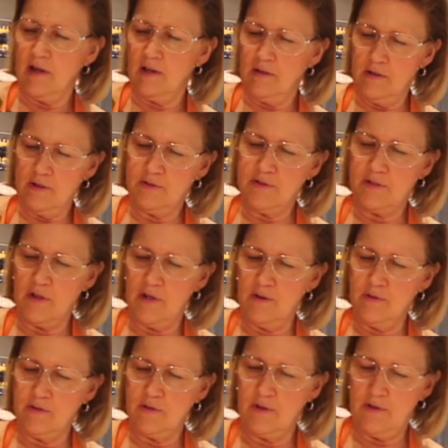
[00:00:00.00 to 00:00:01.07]
out a little
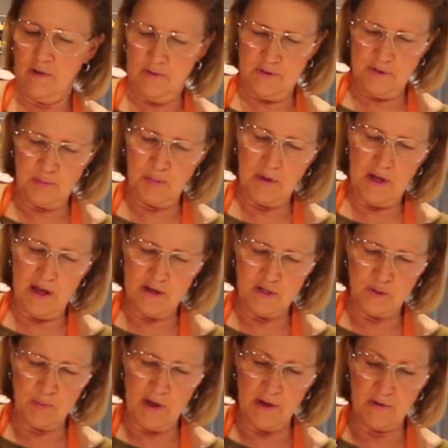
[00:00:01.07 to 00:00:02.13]
slow so I don't
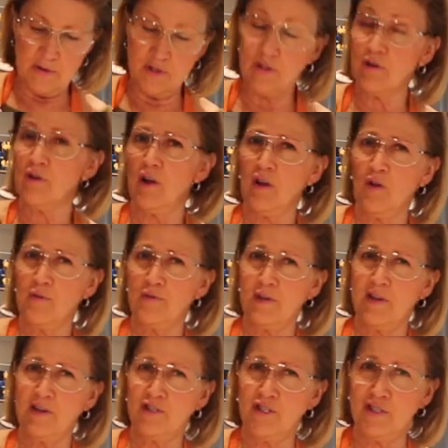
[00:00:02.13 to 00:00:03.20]
splash powdered sugar all over
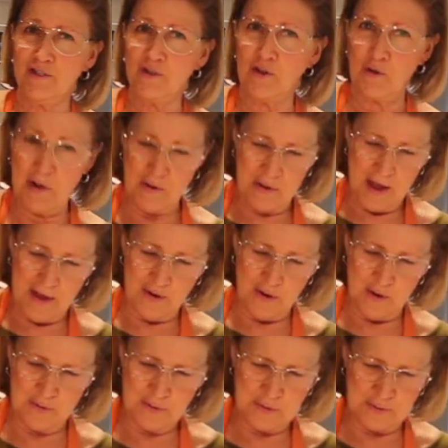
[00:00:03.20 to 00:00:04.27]
the kitchen. You know how that
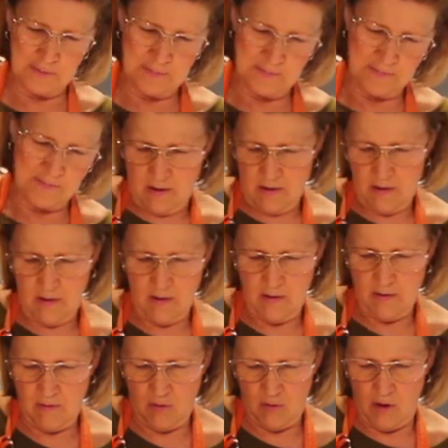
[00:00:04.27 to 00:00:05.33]
goes.
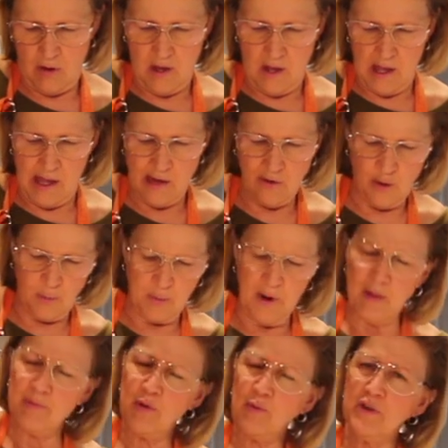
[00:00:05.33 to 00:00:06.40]
And you'll
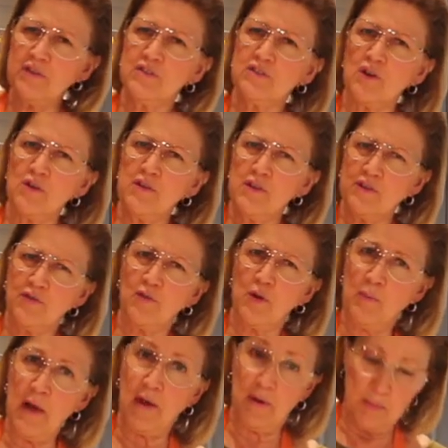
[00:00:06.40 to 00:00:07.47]
probably want to stir this for
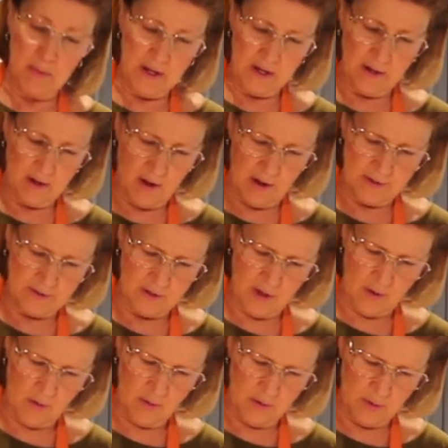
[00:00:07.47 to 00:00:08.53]
about a minute
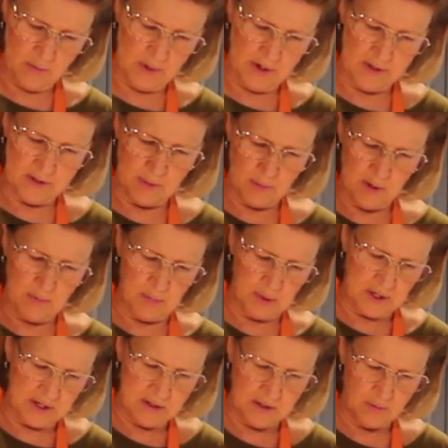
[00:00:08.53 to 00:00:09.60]
also. You want it to be
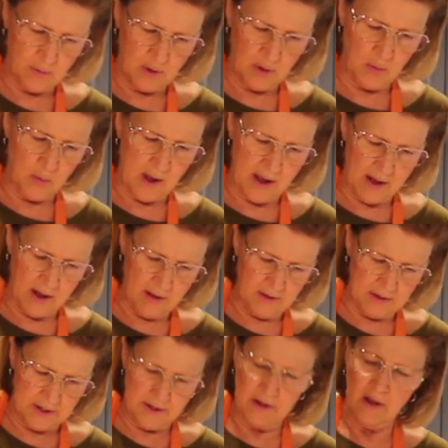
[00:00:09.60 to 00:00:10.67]
blended real
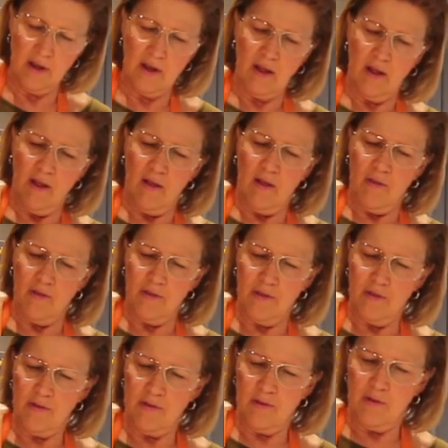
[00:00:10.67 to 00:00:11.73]
well, and
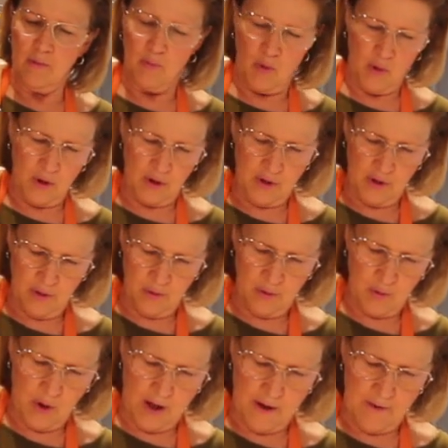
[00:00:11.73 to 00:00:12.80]
the more you